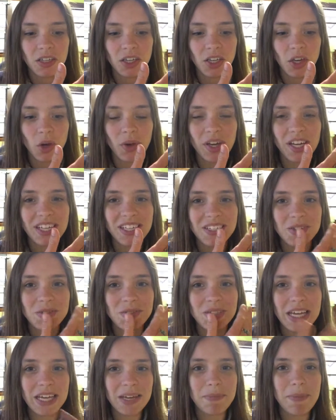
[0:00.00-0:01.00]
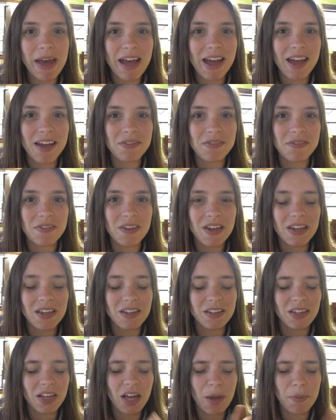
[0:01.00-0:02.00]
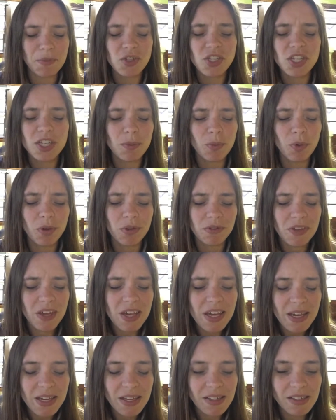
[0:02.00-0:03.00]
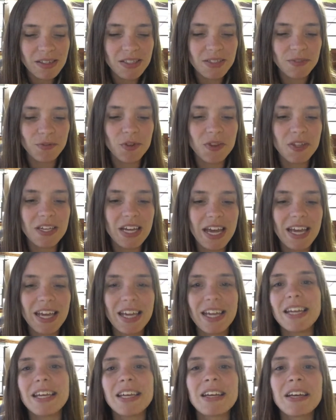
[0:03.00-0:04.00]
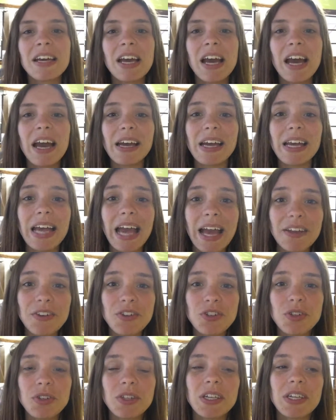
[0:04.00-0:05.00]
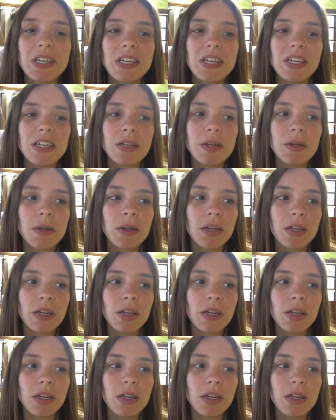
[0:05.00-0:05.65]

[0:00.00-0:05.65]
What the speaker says: going to take a bath and accomplishing more things for the day, I actually